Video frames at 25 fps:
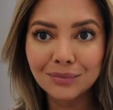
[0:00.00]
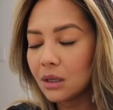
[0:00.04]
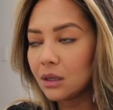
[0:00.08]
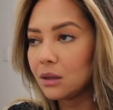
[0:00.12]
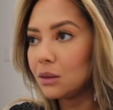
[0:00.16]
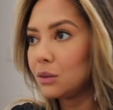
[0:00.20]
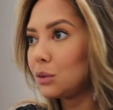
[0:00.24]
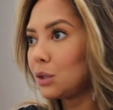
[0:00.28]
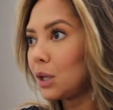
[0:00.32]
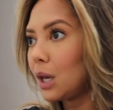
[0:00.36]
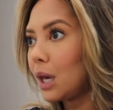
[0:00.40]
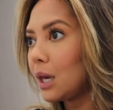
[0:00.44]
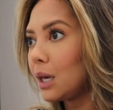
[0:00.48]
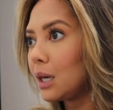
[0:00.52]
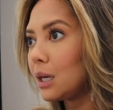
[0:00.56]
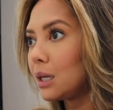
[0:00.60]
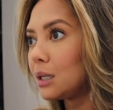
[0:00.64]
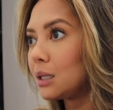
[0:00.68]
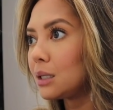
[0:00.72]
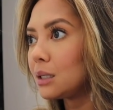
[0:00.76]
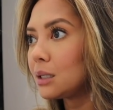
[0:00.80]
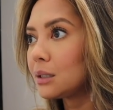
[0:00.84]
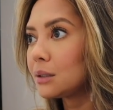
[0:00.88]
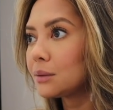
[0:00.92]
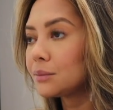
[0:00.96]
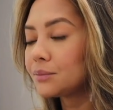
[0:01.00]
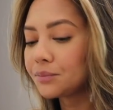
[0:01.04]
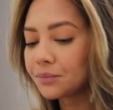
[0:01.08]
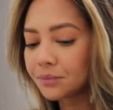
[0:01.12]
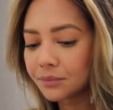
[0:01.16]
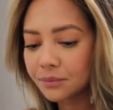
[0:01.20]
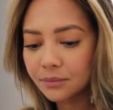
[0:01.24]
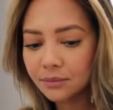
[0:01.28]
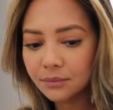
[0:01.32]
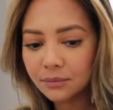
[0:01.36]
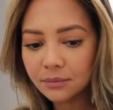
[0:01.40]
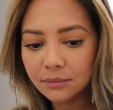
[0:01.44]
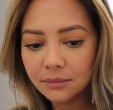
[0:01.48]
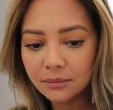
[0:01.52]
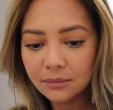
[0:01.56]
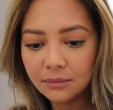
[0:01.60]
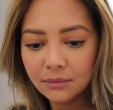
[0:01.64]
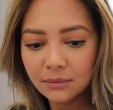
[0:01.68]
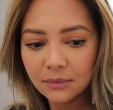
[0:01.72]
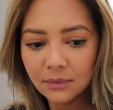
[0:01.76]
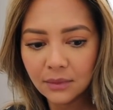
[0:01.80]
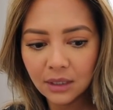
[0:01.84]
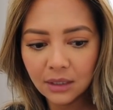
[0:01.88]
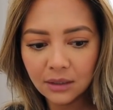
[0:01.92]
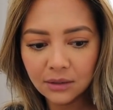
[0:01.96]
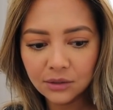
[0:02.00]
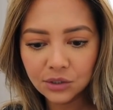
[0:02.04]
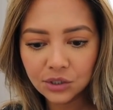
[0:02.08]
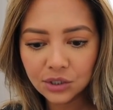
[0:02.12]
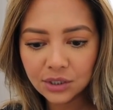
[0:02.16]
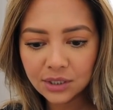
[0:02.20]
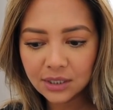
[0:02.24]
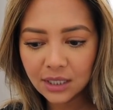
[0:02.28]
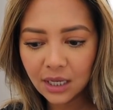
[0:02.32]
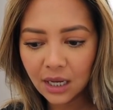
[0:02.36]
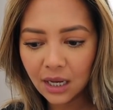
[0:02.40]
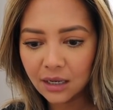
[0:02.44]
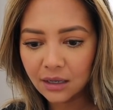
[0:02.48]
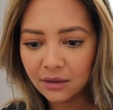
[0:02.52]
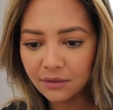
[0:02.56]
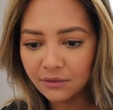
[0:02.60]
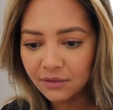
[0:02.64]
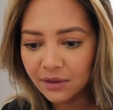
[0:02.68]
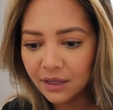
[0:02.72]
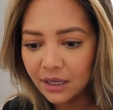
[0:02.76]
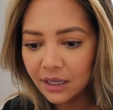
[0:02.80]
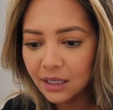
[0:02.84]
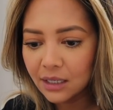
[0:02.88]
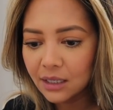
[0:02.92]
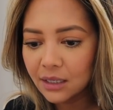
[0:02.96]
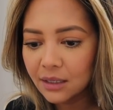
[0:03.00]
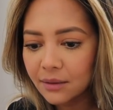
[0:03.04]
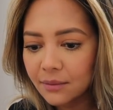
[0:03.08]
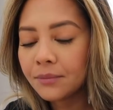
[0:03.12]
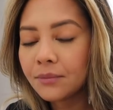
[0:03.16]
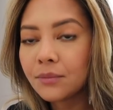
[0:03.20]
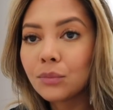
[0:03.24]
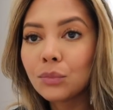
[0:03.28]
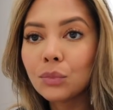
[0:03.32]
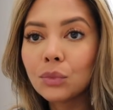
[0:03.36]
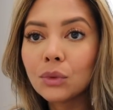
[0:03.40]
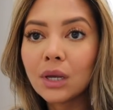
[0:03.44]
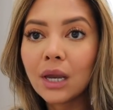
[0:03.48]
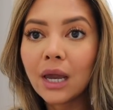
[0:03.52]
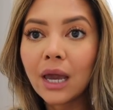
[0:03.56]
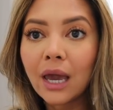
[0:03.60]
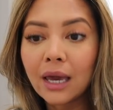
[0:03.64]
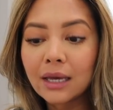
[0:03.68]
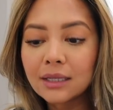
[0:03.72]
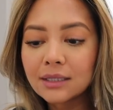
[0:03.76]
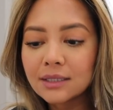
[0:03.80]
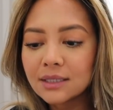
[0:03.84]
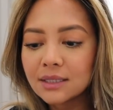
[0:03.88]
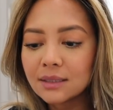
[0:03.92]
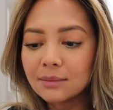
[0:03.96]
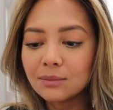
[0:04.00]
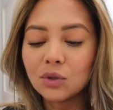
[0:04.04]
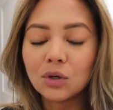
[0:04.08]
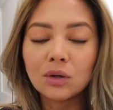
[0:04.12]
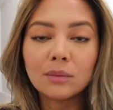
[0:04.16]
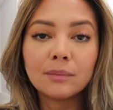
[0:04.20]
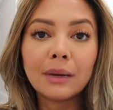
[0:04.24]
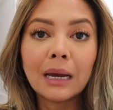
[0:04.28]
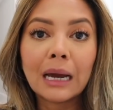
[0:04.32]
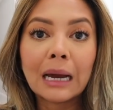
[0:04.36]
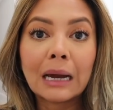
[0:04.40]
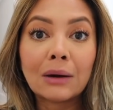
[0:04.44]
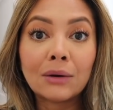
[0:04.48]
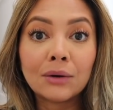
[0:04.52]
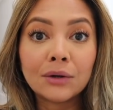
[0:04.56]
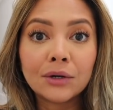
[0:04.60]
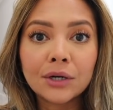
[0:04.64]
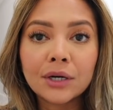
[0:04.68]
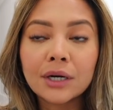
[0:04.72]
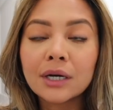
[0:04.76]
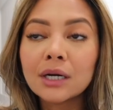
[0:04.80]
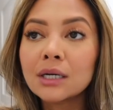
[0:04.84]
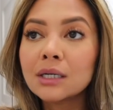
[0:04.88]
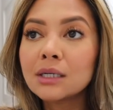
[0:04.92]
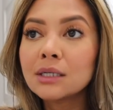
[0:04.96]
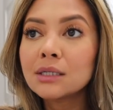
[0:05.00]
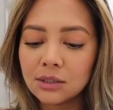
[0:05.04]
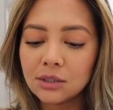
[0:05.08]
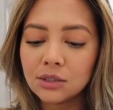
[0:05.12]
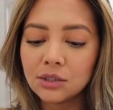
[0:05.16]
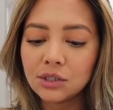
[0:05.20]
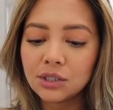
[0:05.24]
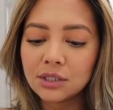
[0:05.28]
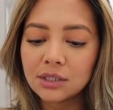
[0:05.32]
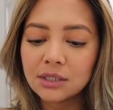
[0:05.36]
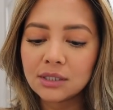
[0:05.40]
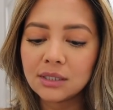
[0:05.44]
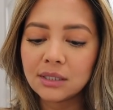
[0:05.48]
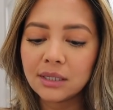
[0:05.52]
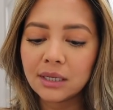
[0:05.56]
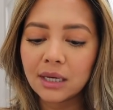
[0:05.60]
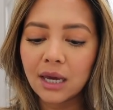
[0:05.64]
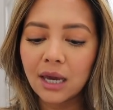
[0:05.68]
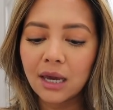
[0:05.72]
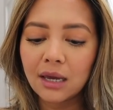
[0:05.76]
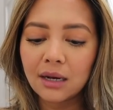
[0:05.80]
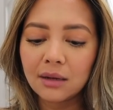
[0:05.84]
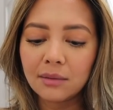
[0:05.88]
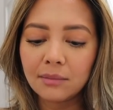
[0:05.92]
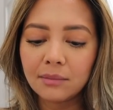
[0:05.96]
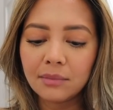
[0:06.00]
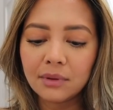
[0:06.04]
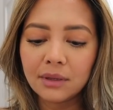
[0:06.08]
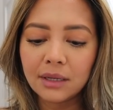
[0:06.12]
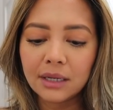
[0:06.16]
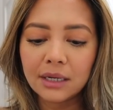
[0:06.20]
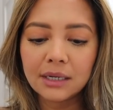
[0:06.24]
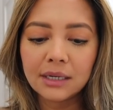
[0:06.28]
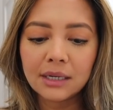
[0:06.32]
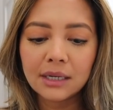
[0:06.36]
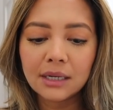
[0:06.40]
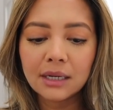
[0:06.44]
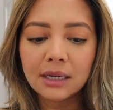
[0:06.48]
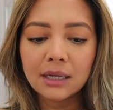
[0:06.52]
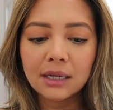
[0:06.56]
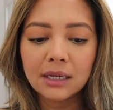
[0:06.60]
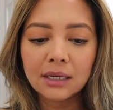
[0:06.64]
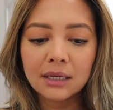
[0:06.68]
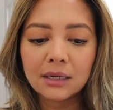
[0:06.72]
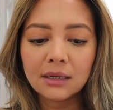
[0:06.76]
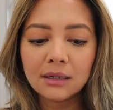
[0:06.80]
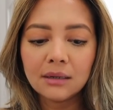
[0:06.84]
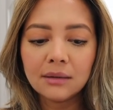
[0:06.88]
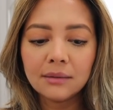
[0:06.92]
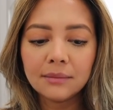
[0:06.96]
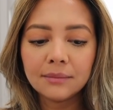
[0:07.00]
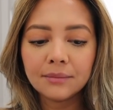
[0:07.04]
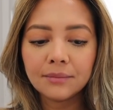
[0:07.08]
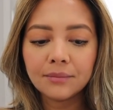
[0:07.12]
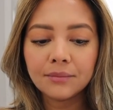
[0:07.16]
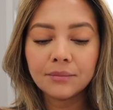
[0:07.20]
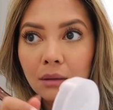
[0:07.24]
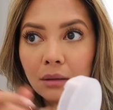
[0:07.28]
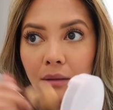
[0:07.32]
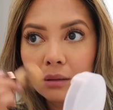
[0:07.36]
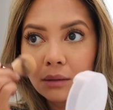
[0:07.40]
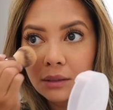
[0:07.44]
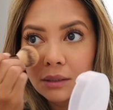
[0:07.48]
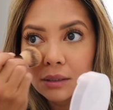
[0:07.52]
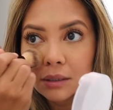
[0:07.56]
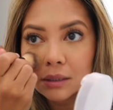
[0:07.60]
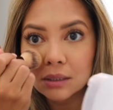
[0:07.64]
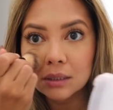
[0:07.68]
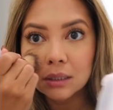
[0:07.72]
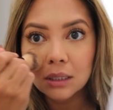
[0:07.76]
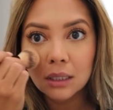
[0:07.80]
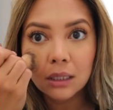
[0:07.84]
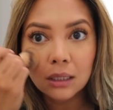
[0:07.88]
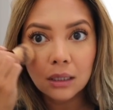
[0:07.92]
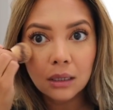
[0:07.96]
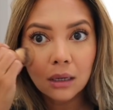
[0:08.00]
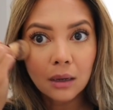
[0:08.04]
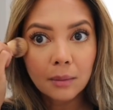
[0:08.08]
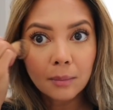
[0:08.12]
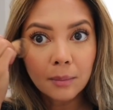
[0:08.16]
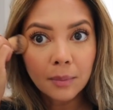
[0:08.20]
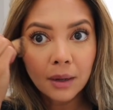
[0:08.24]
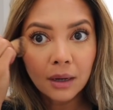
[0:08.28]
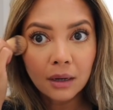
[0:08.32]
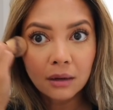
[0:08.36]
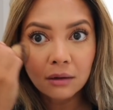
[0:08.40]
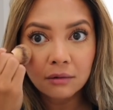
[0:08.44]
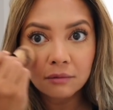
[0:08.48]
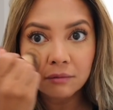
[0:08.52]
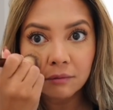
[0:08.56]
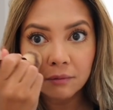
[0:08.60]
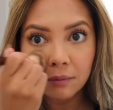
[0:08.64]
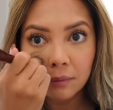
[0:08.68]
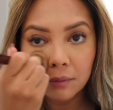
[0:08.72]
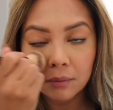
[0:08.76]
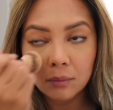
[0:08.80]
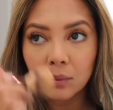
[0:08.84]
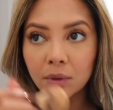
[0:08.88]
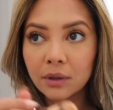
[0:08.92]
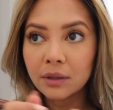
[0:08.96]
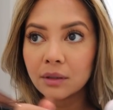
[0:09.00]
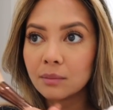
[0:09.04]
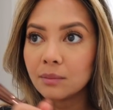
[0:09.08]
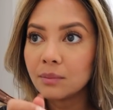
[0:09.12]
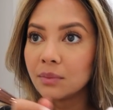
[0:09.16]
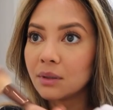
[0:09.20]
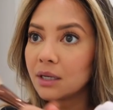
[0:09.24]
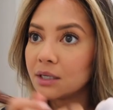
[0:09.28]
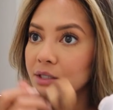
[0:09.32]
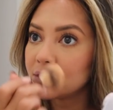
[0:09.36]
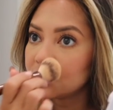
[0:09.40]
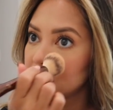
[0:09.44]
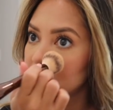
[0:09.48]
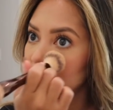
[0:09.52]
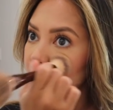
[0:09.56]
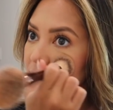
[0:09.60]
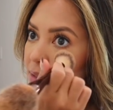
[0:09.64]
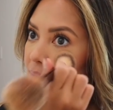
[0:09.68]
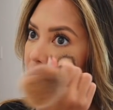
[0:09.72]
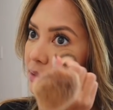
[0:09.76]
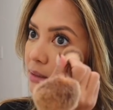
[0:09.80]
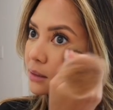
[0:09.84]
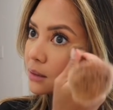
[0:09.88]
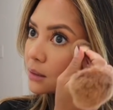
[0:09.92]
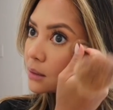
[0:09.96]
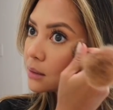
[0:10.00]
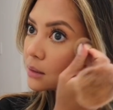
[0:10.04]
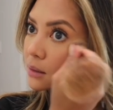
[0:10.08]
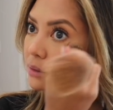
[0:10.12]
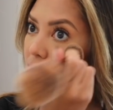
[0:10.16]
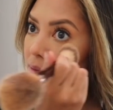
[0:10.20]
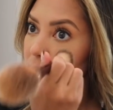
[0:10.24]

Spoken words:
And then I'll just kind of like add some more powder just to kind of blend it in, just like above where the blush is.